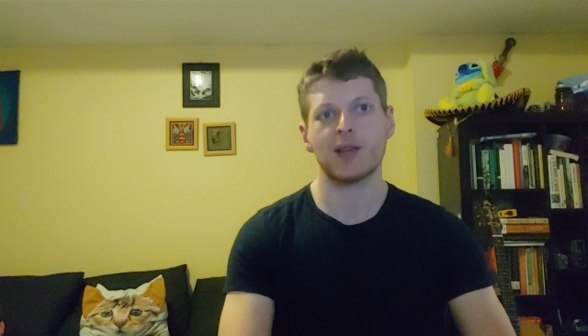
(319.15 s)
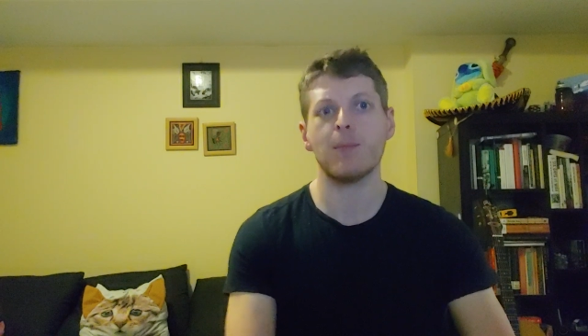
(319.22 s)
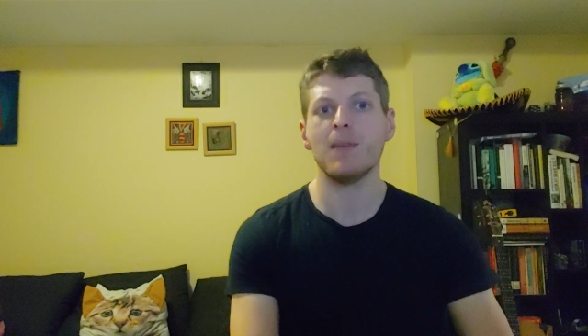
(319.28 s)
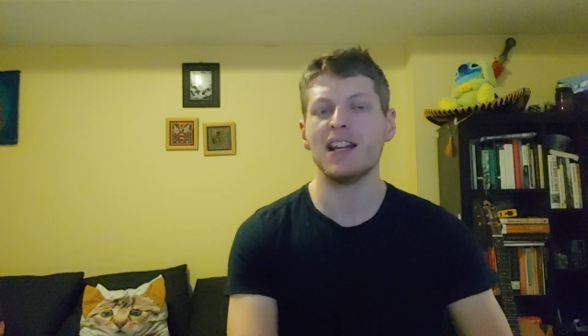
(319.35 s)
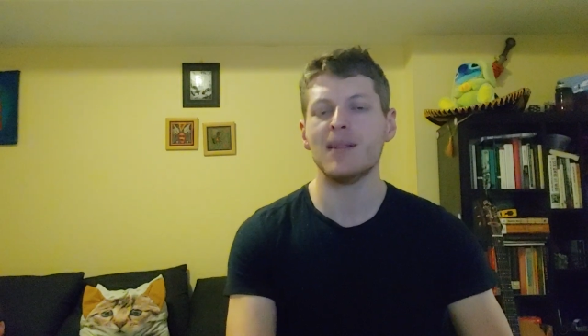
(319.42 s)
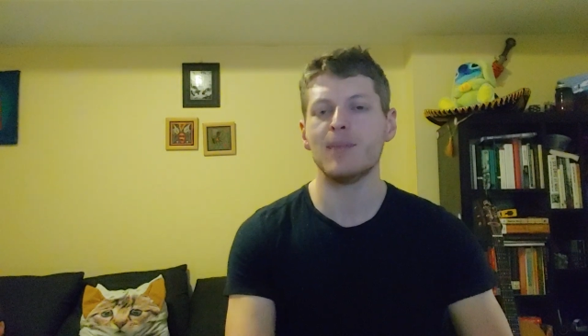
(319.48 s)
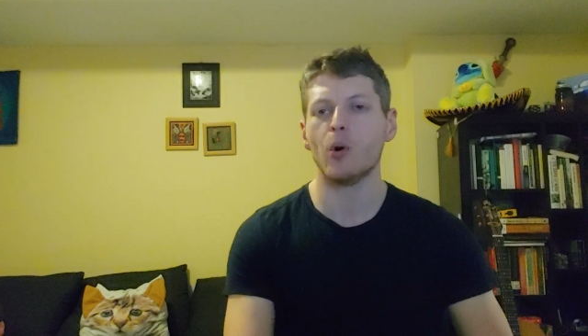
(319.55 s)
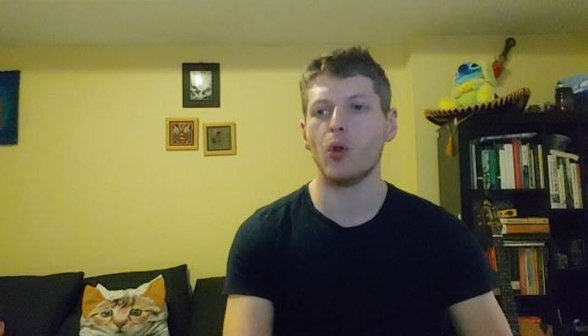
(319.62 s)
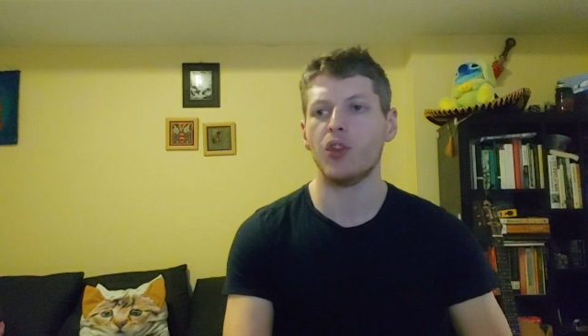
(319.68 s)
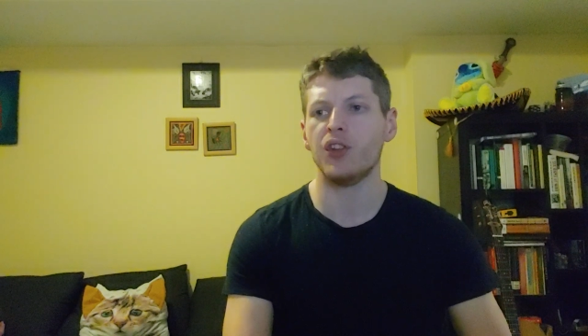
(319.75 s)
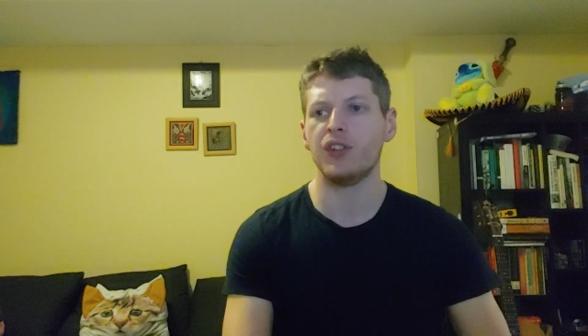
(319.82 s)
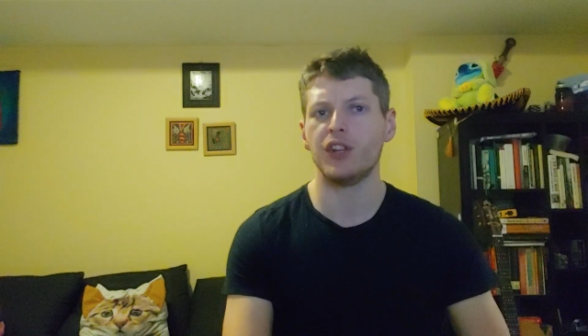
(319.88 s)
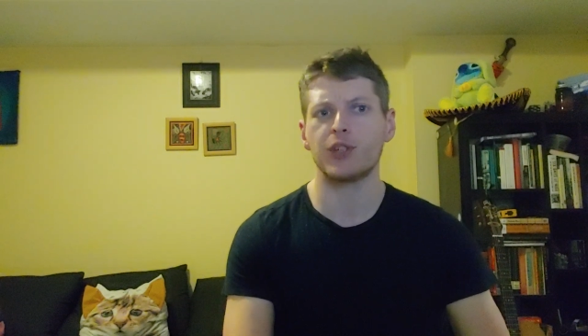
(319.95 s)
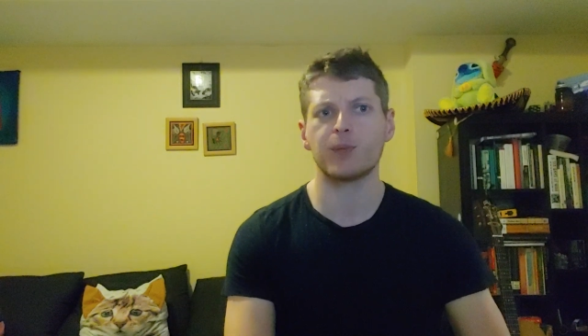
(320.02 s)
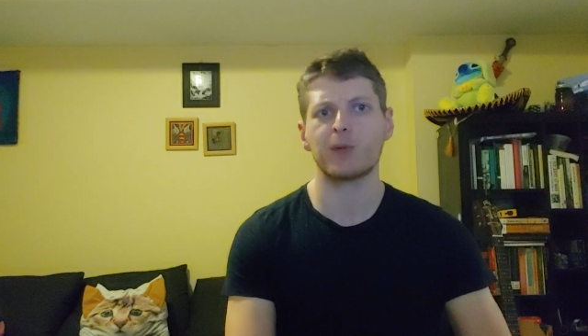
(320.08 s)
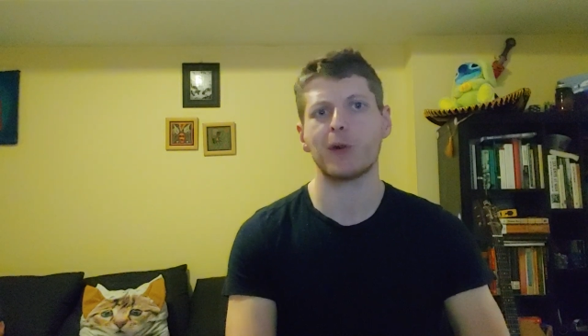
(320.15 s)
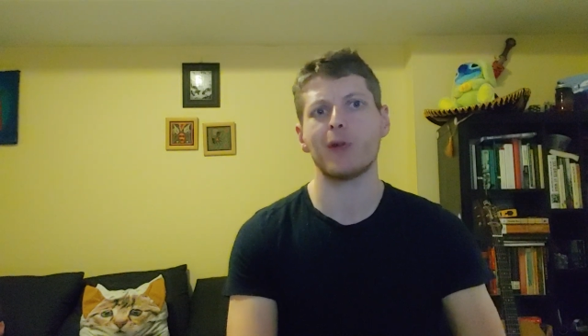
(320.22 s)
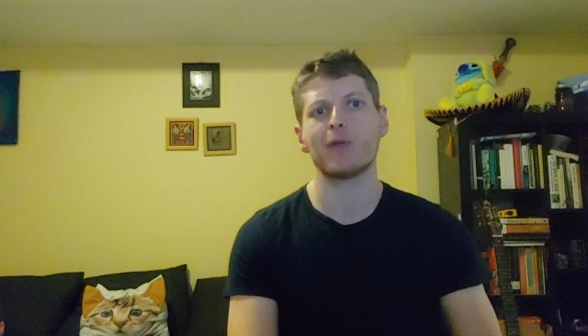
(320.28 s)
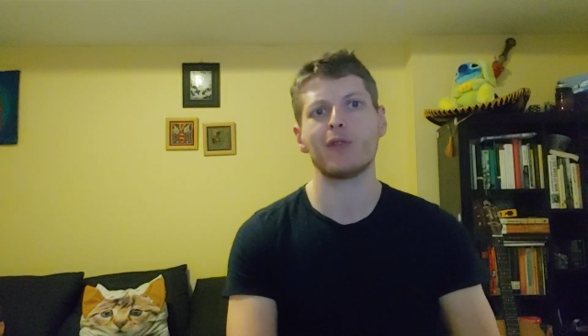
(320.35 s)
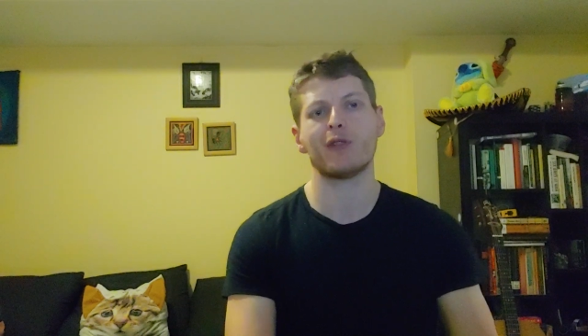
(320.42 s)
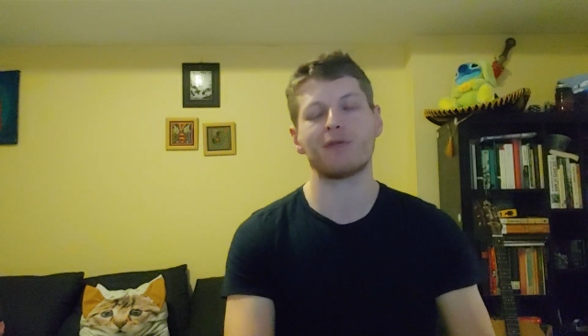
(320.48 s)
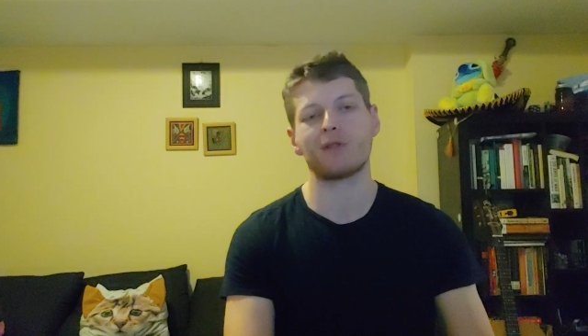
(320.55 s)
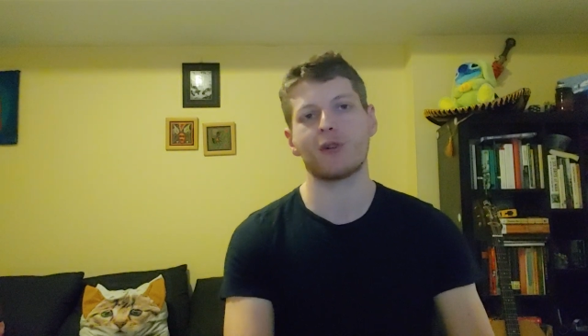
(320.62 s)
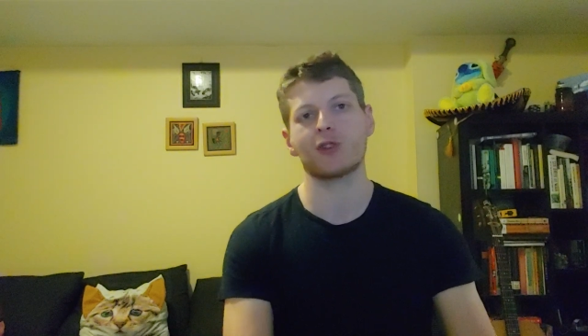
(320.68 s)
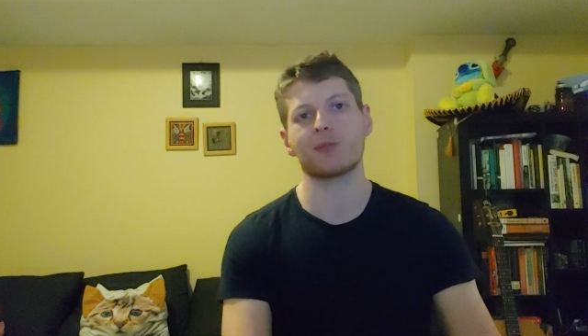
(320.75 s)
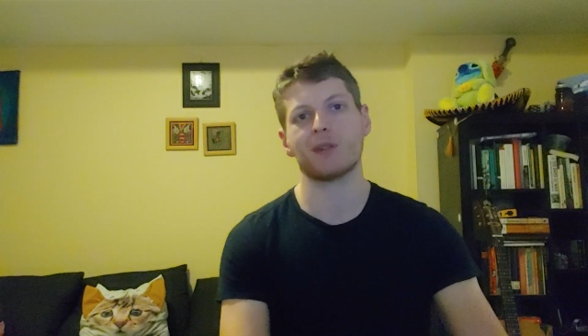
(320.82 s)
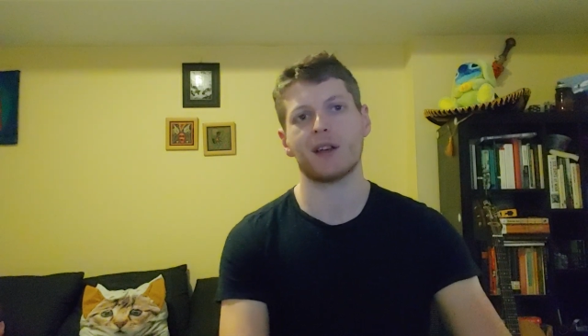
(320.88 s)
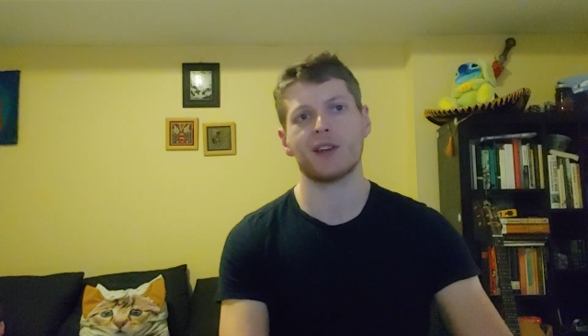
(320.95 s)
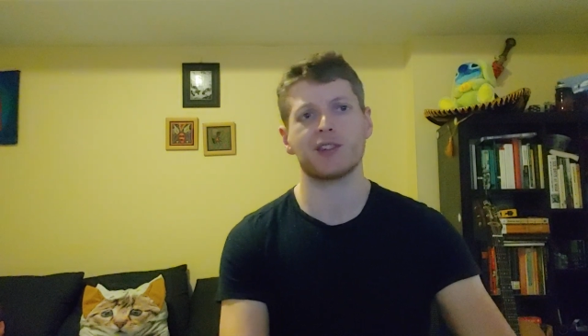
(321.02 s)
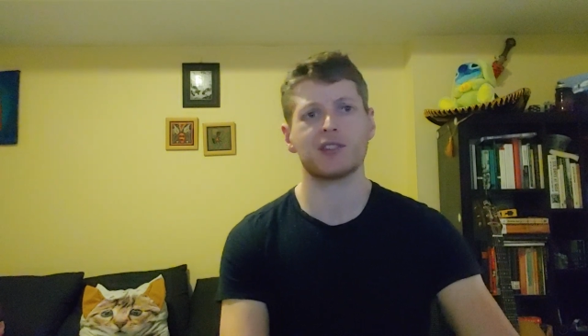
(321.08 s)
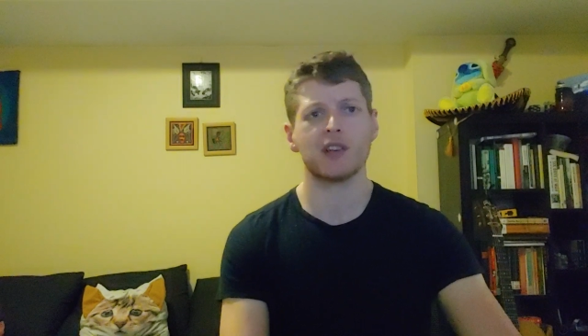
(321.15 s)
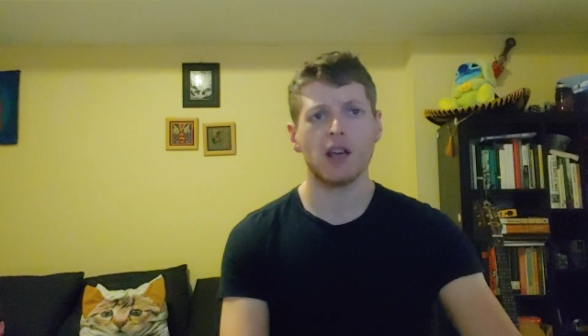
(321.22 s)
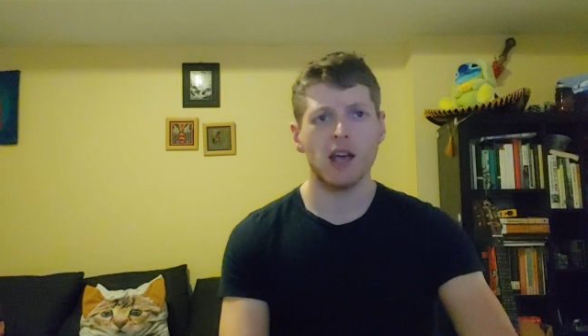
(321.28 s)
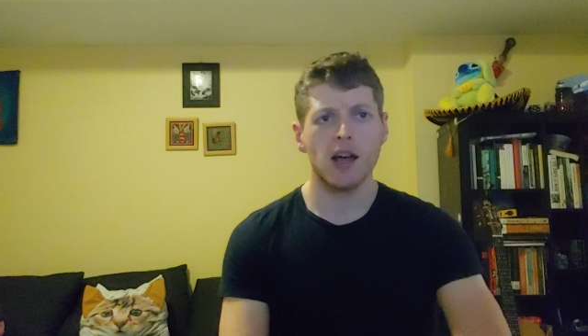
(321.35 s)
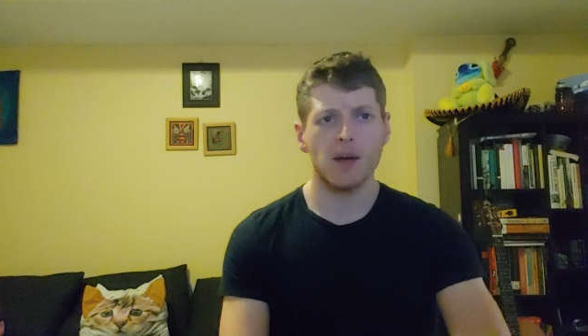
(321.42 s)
amenable to disproof in the first place.